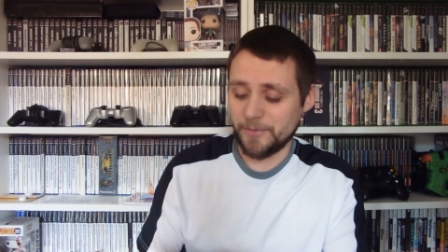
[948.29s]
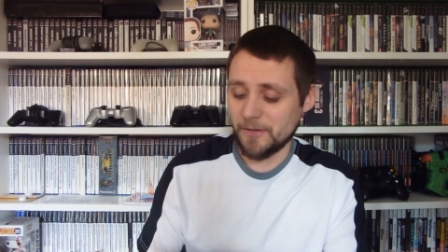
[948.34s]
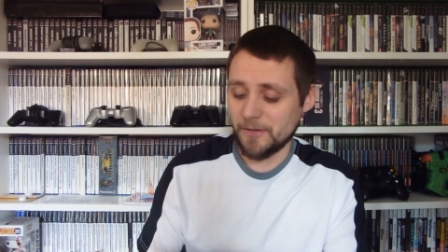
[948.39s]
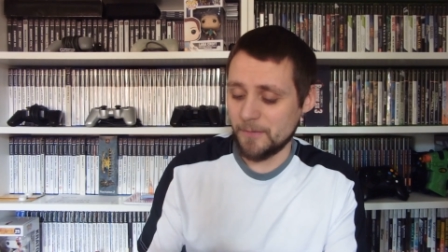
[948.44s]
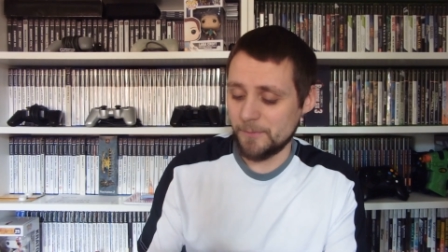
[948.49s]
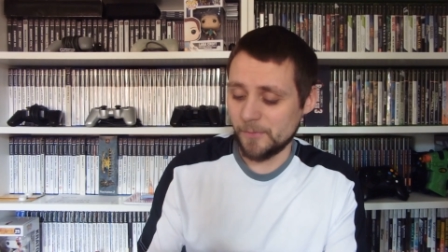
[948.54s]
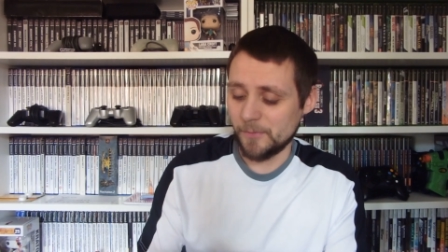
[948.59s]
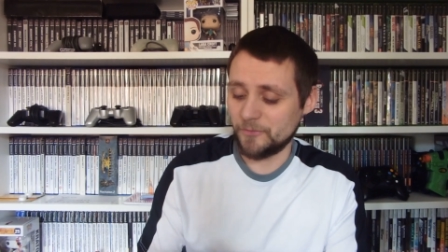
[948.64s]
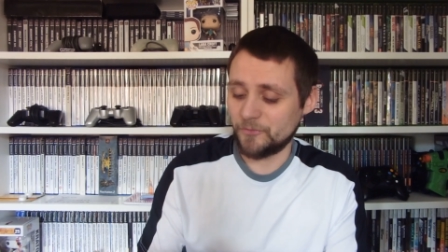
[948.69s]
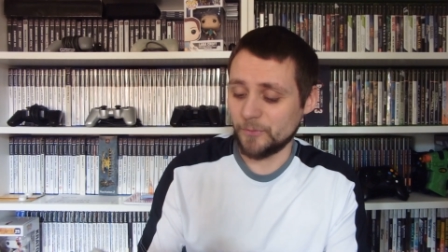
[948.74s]
I can't
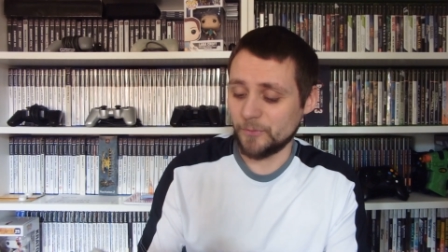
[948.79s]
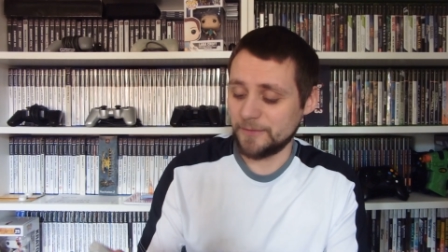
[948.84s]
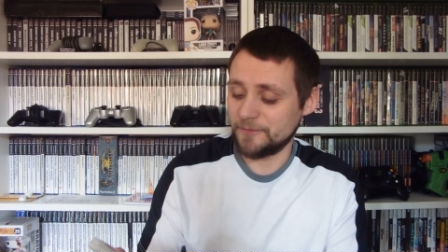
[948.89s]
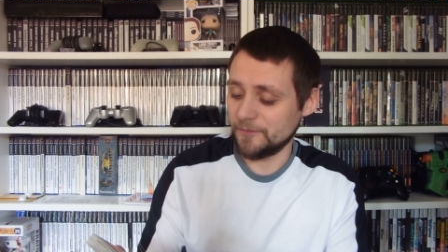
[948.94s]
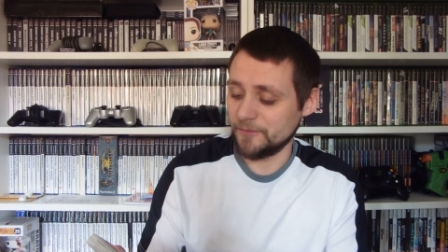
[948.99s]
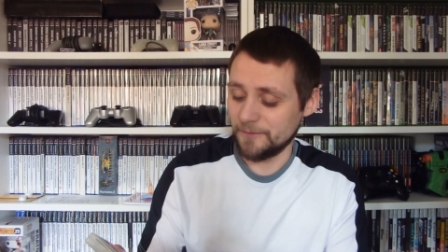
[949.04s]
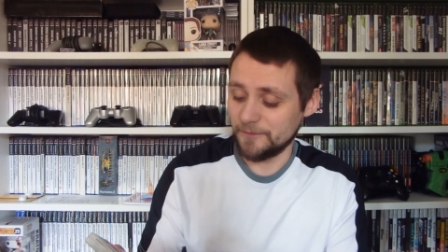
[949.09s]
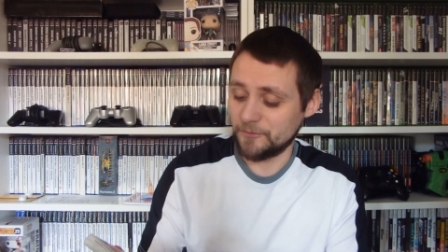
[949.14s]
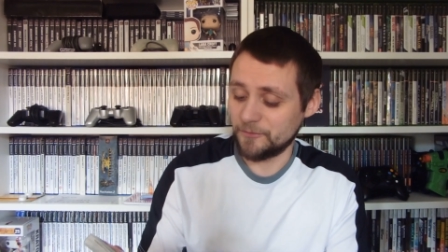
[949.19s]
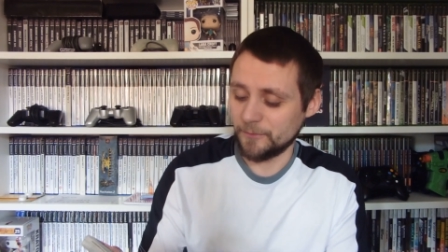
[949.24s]
remember which one, it's
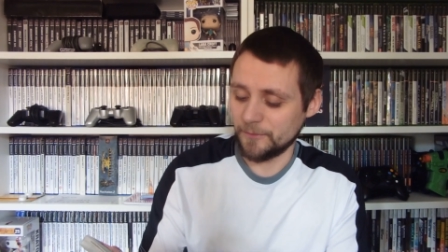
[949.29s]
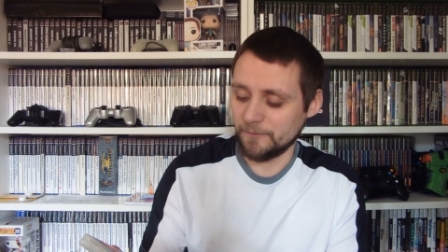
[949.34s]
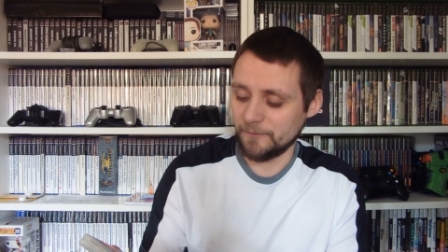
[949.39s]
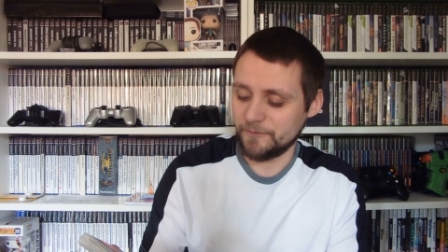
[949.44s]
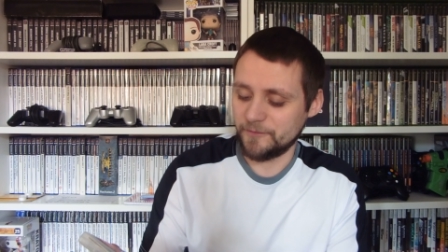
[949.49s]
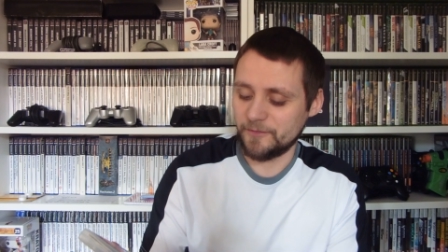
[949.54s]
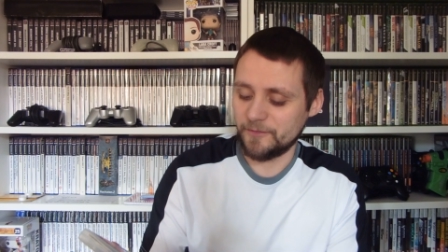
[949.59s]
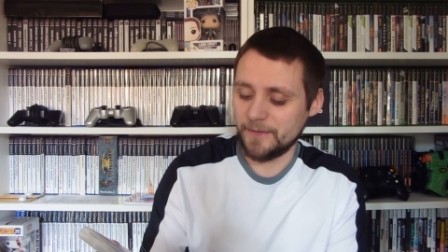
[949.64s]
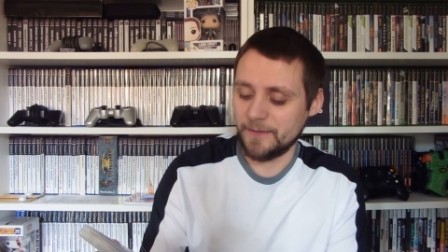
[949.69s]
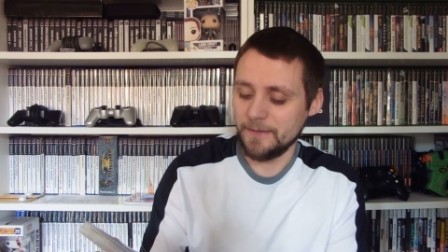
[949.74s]
not this one
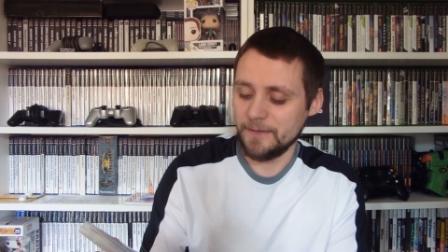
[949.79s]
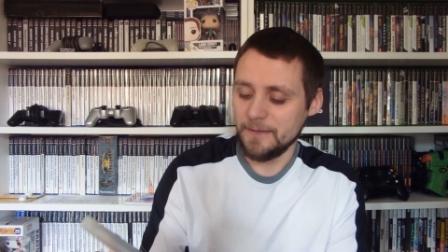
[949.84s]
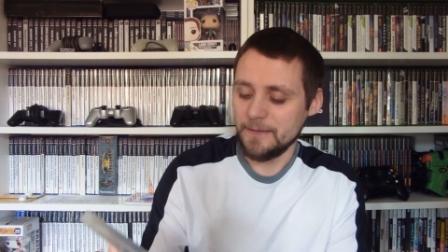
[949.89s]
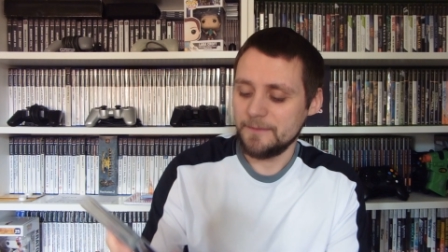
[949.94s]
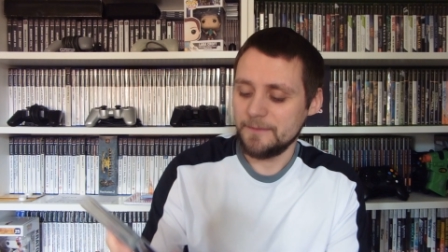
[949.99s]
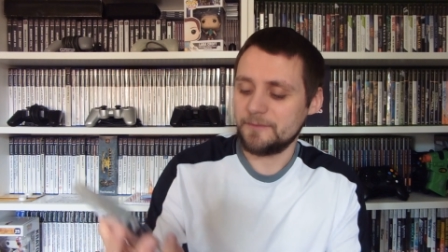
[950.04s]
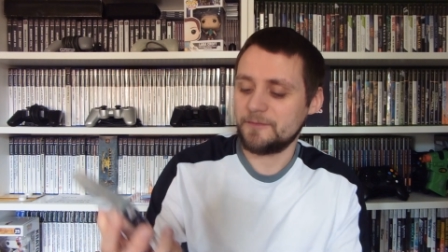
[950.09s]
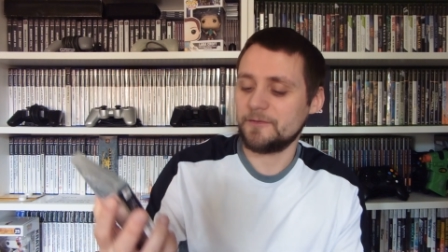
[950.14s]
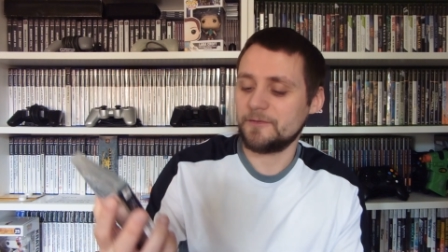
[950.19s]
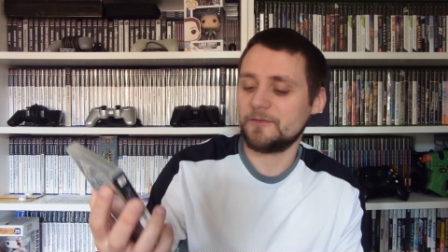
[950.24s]
obviously.
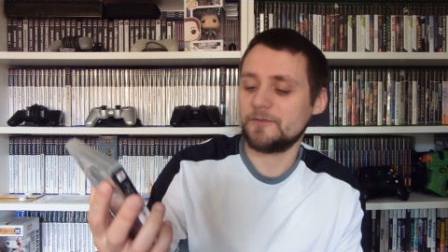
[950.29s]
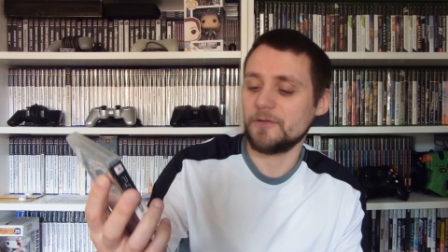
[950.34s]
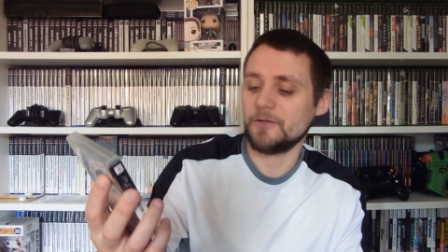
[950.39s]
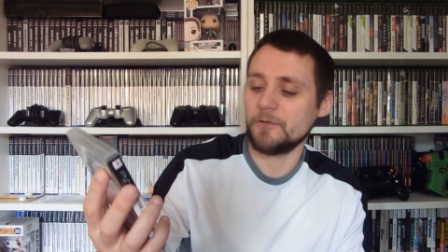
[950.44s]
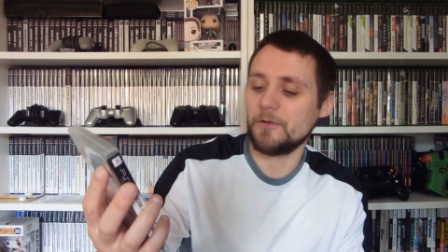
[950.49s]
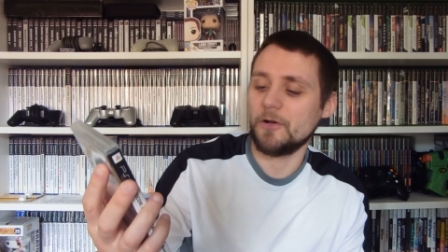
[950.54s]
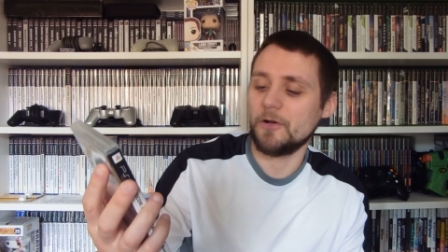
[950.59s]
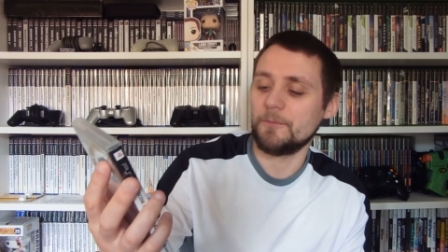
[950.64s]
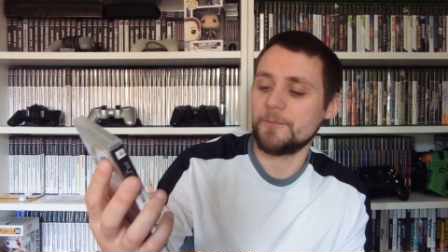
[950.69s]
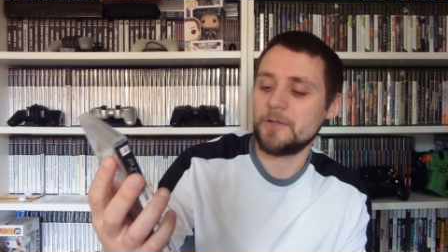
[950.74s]
This is
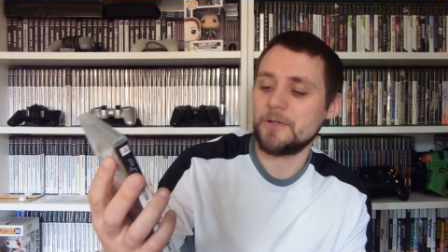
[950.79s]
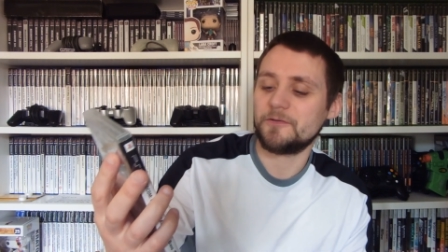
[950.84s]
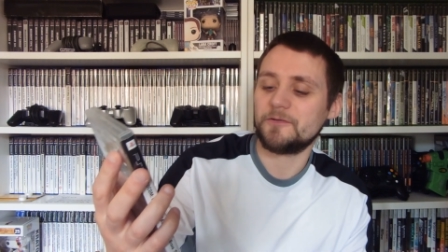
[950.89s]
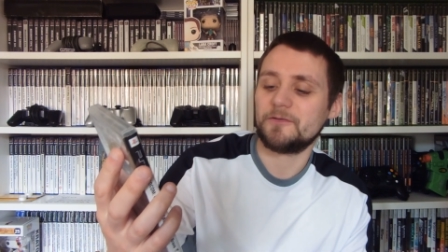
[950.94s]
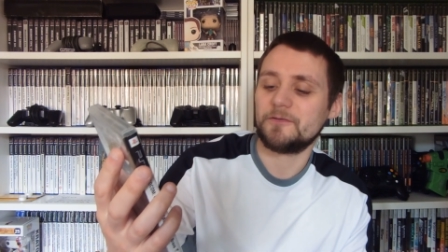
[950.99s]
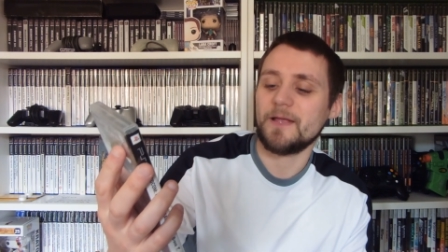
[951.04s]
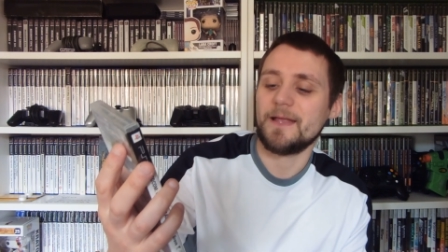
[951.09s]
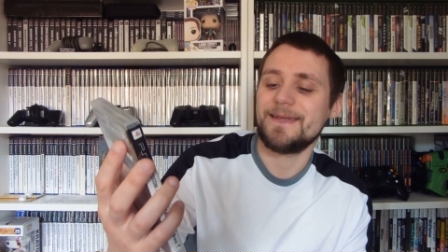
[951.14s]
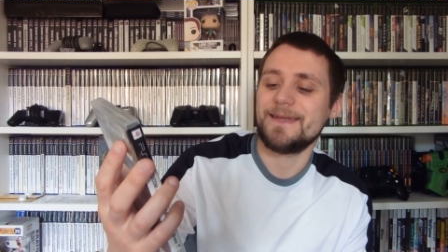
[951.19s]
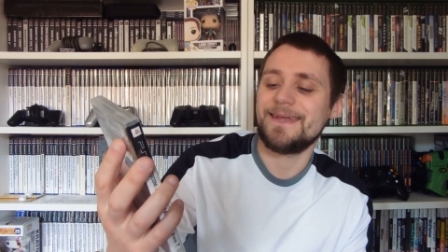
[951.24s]
SOCOM,
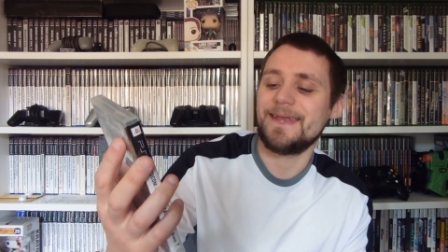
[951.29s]
U.S.,